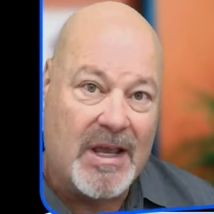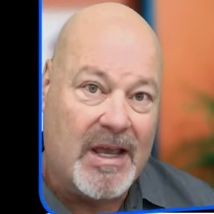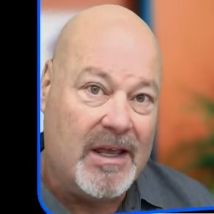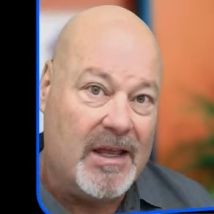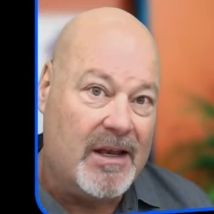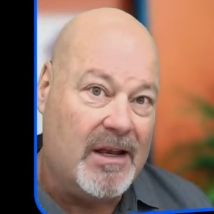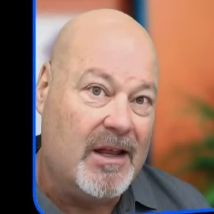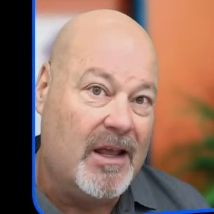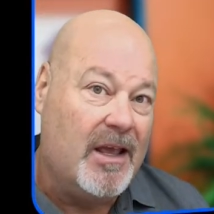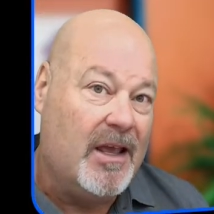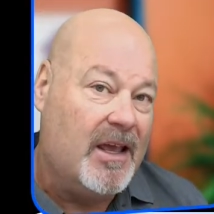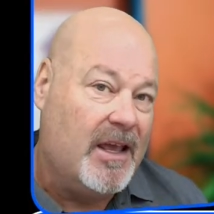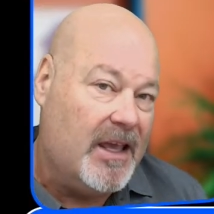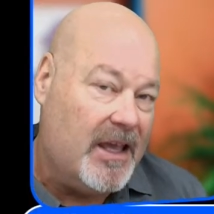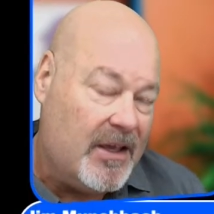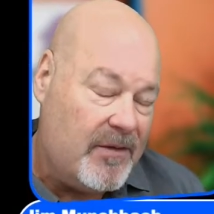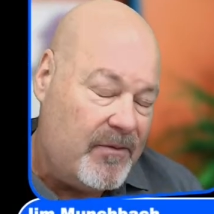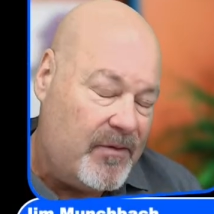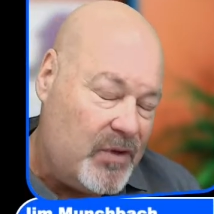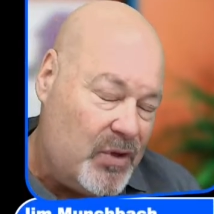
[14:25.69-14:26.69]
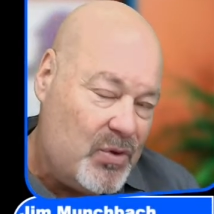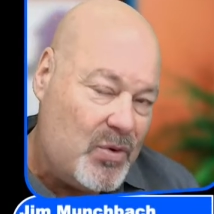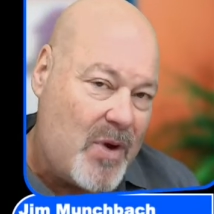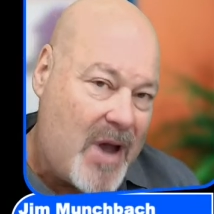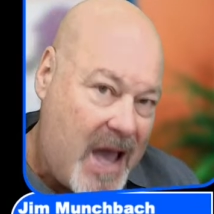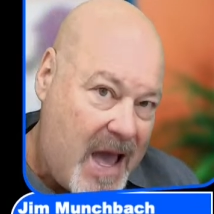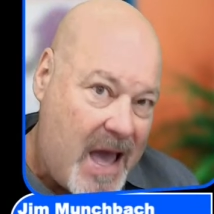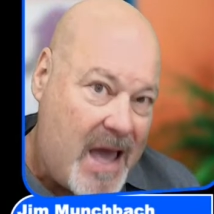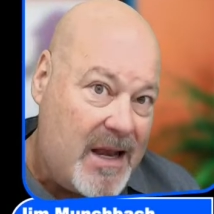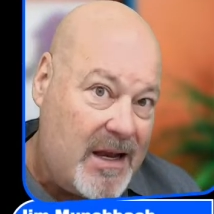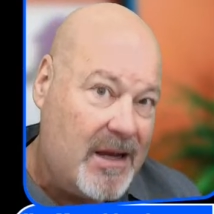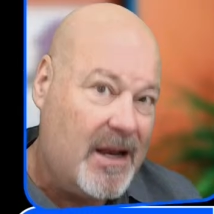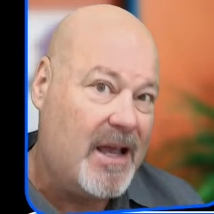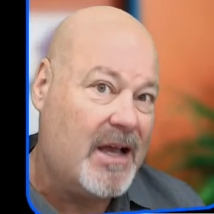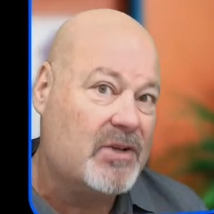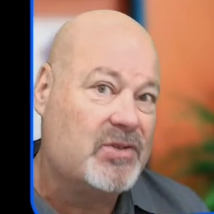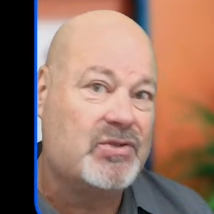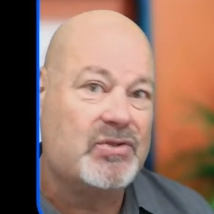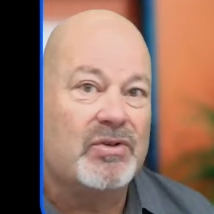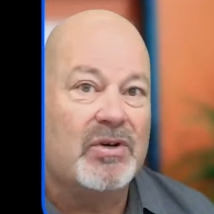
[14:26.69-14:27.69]
And if you added
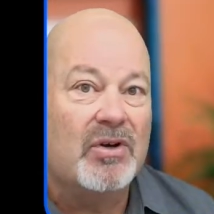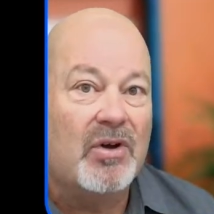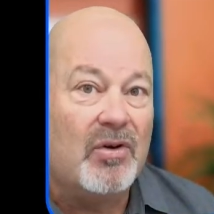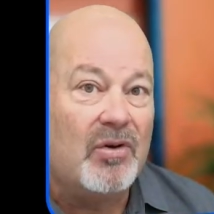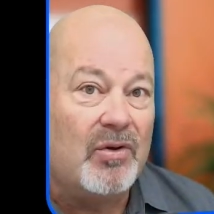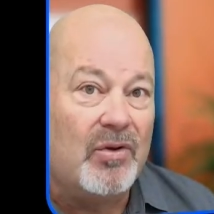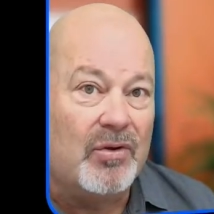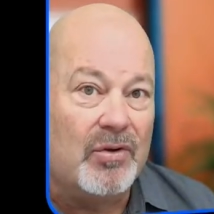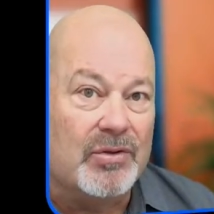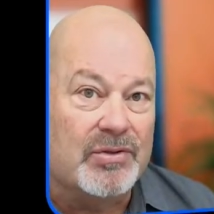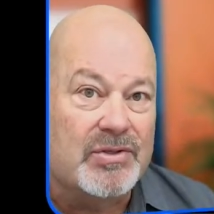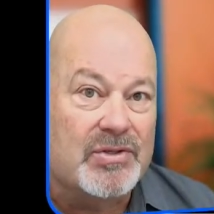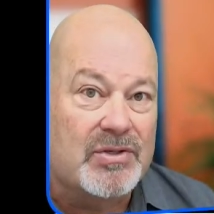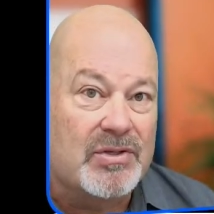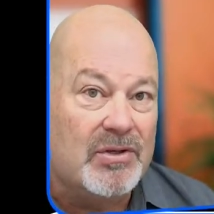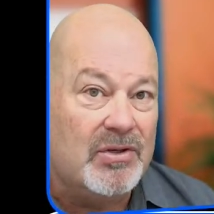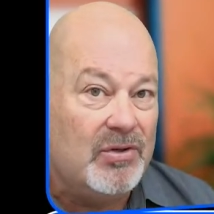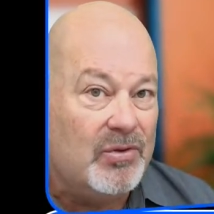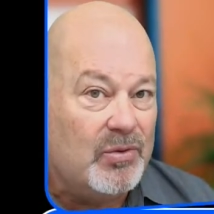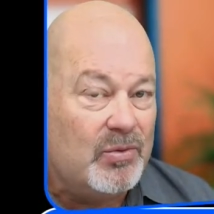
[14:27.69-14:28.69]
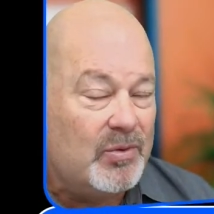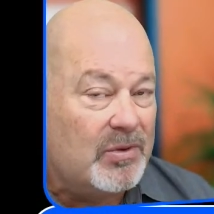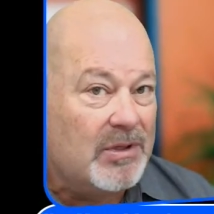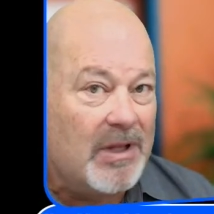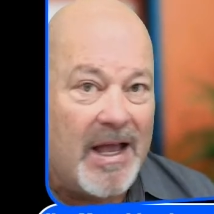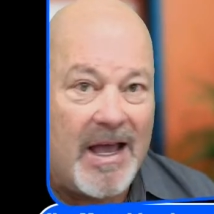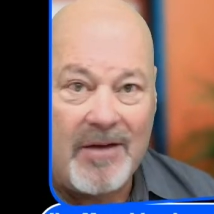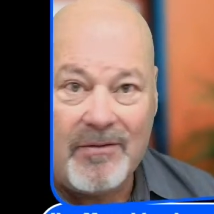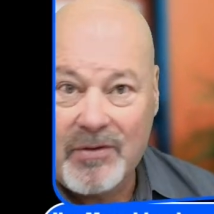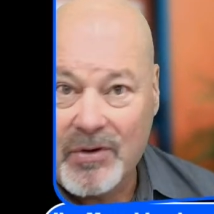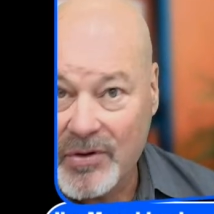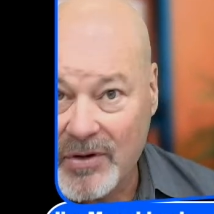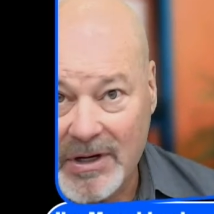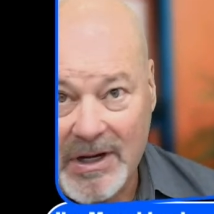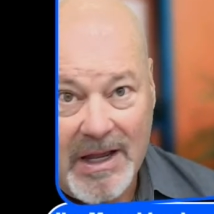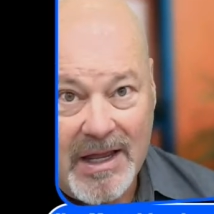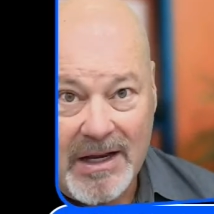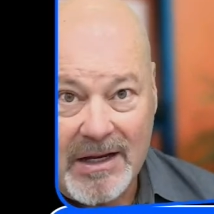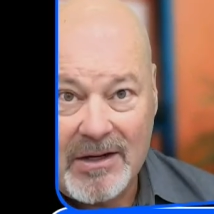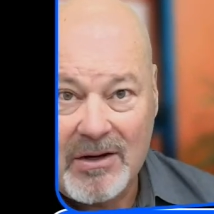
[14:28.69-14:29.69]
extra goals, you will have
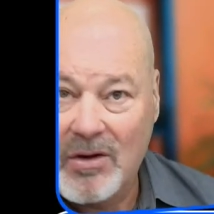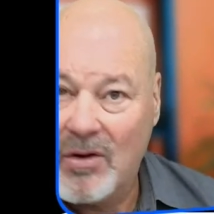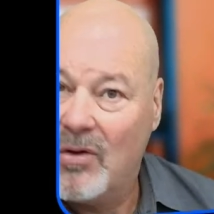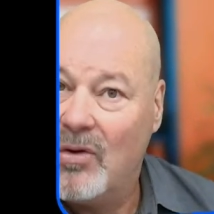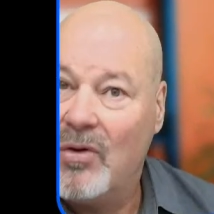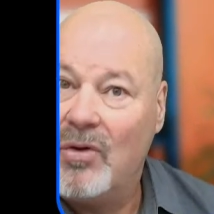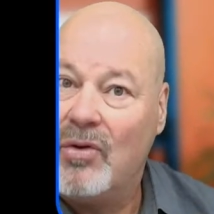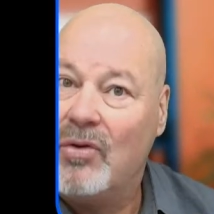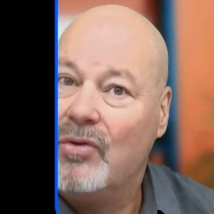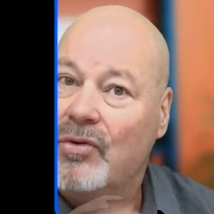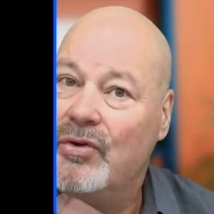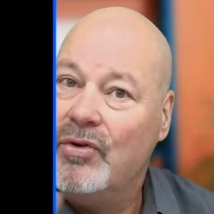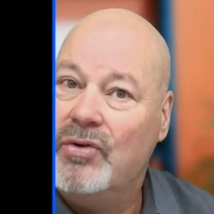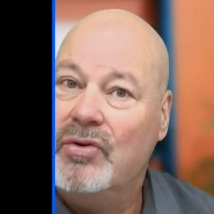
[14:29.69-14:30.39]
created uh, a whole